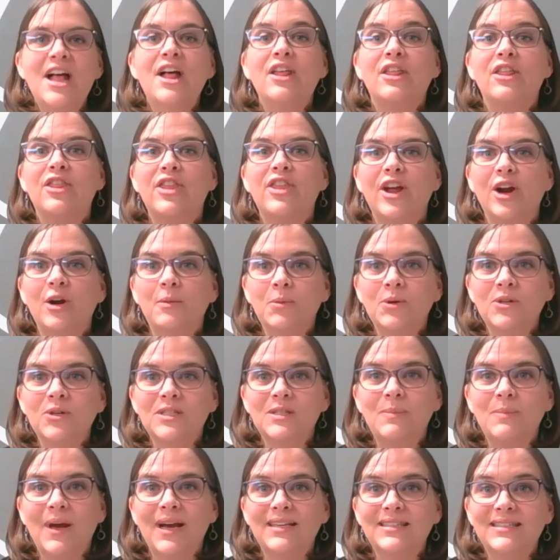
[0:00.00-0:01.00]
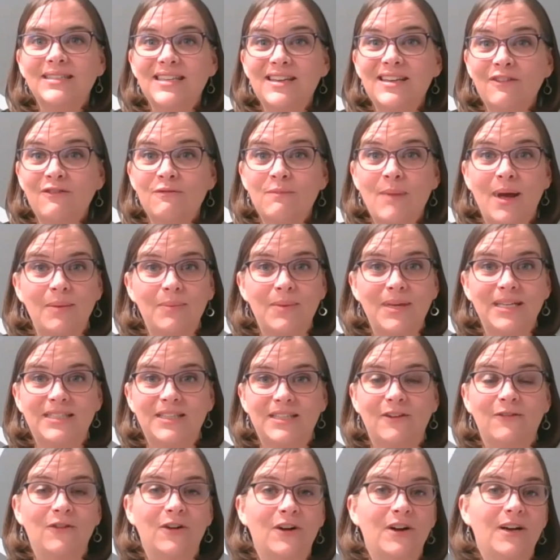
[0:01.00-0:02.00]
Their perspective might be
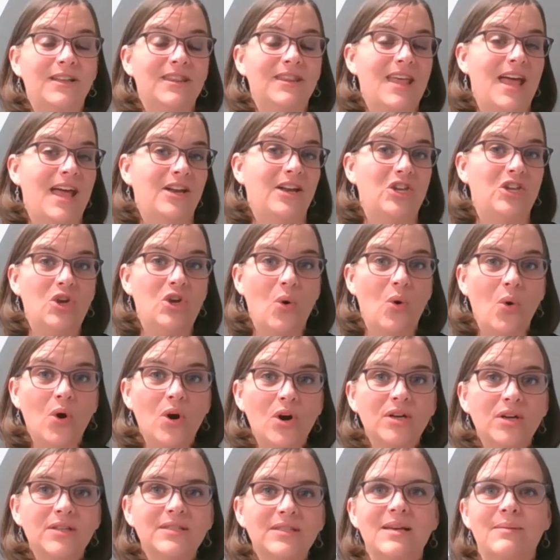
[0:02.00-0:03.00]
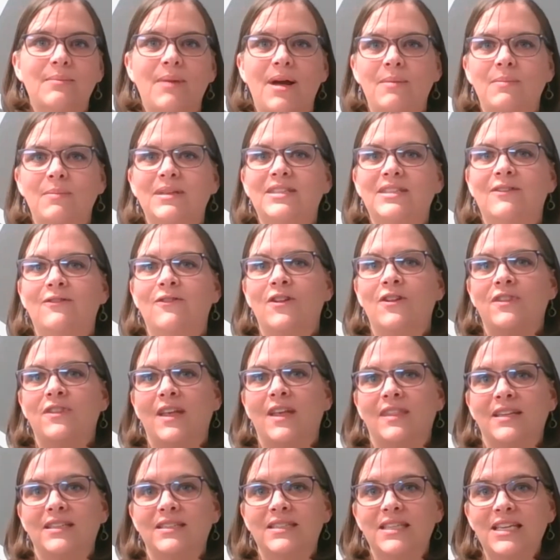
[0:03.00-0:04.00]
different than yours. It might be different
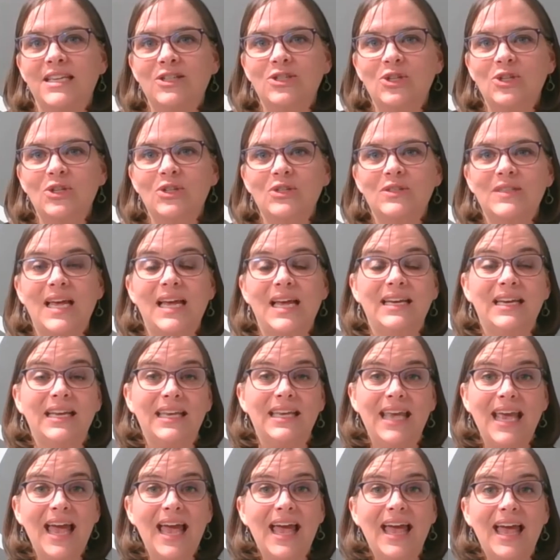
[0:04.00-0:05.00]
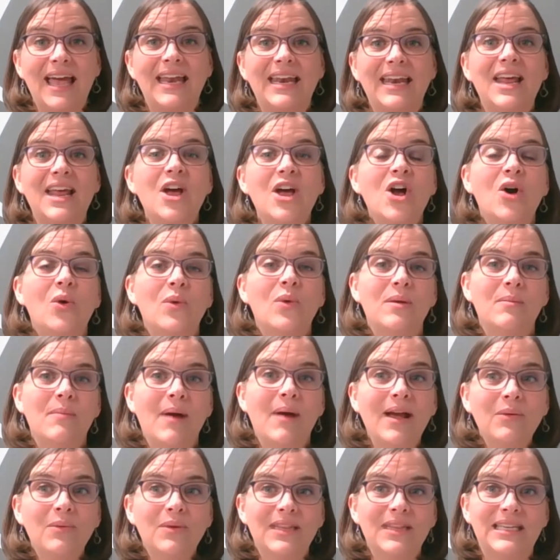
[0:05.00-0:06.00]
than the teachers. And again, we
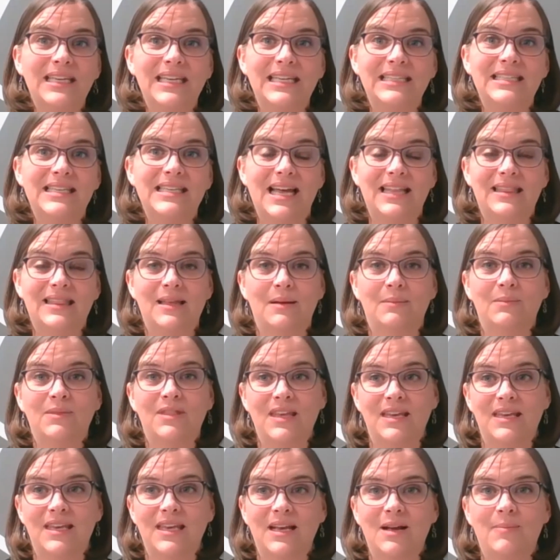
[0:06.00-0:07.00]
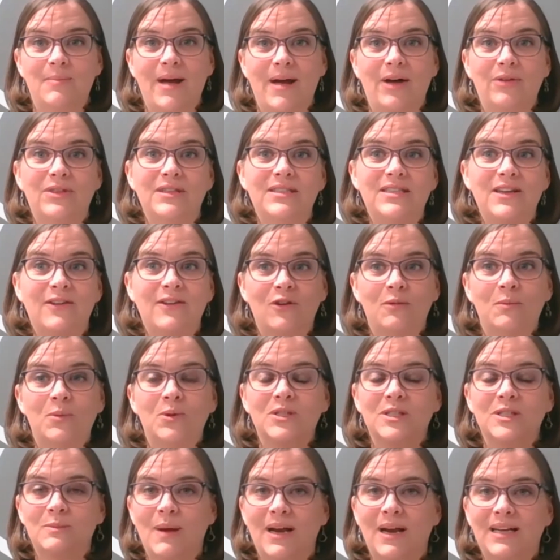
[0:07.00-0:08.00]
might really need to get them thinking about the different
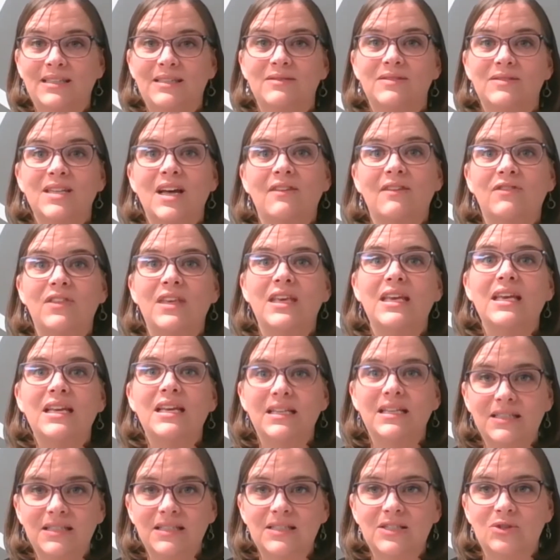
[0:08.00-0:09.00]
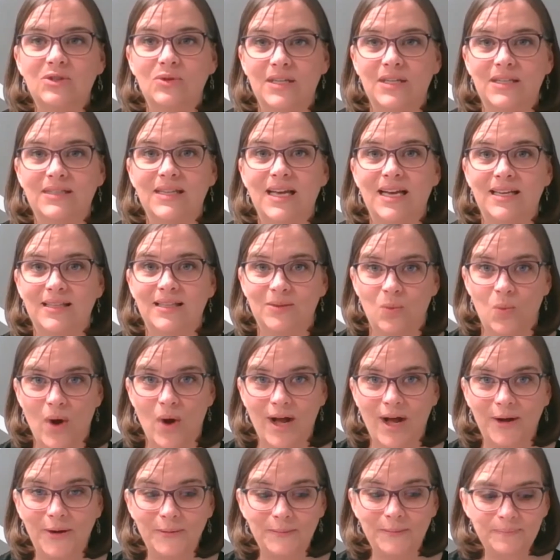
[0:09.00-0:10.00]
perspectives of the industries as
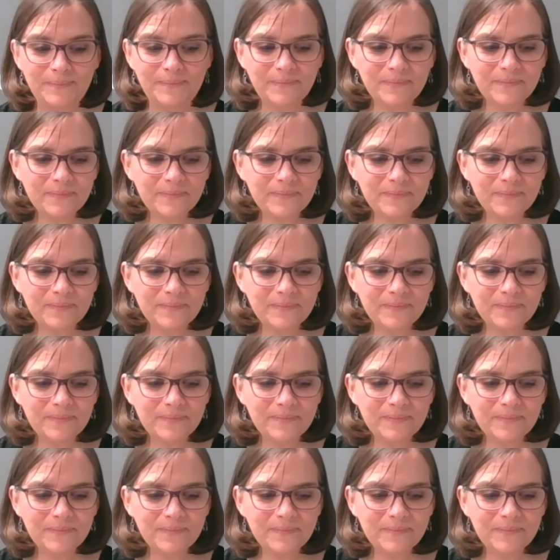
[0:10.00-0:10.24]
well.